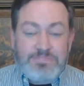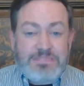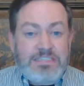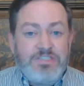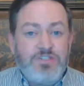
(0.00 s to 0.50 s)

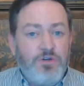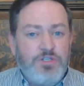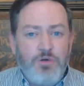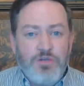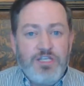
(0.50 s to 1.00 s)
So
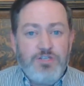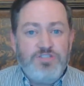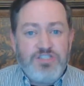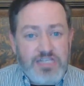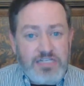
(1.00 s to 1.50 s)
don't get used
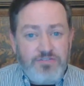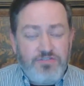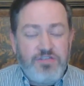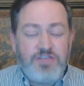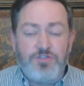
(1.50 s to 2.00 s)
to
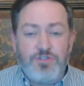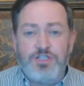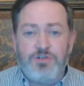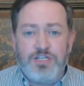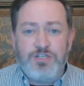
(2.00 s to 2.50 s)
these, and certainly
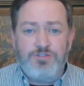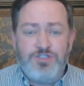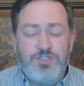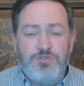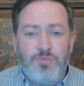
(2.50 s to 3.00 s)
don't get used
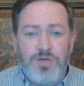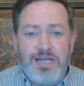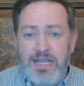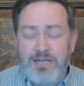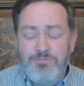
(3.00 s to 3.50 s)
to in one
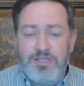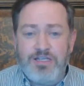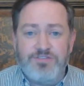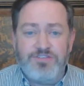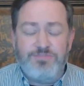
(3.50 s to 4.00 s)
night,
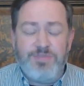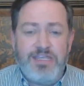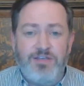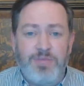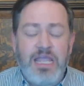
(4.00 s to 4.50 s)
because this may
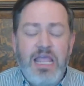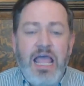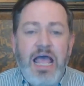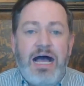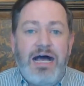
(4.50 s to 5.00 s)
kill me.
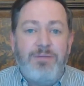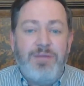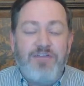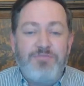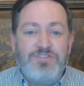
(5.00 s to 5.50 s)

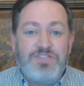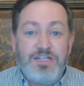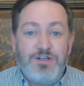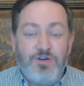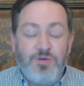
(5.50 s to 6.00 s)
I've been sitting
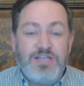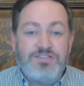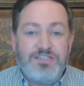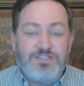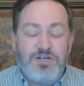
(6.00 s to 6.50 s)
here
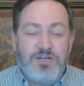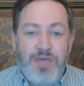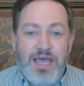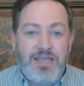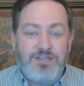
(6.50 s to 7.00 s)
crazily trying to
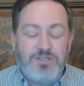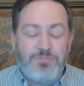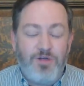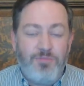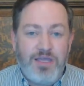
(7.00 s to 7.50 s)
package up
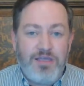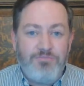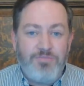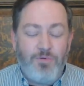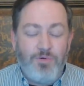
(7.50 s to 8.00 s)
all my
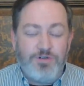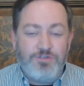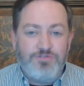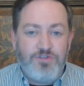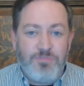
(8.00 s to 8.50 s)
orders
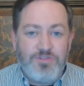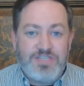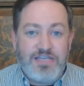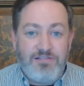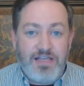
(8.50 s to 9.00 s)
from the
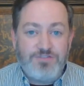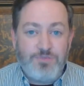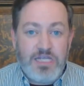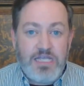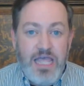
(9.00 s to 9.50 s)
sale last
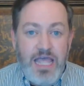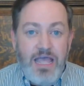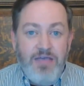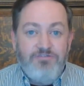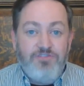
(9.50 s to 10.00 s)
week,
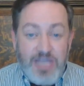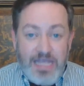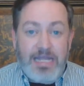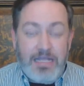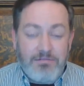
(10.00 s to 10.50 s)

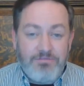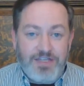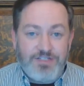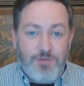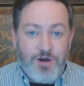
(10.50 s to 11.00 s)
forgetting
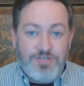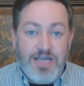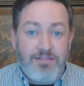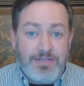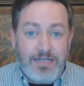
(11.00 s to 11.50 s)
that tomorrow's a
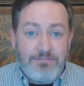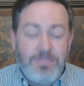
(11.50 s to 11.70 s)
holiday.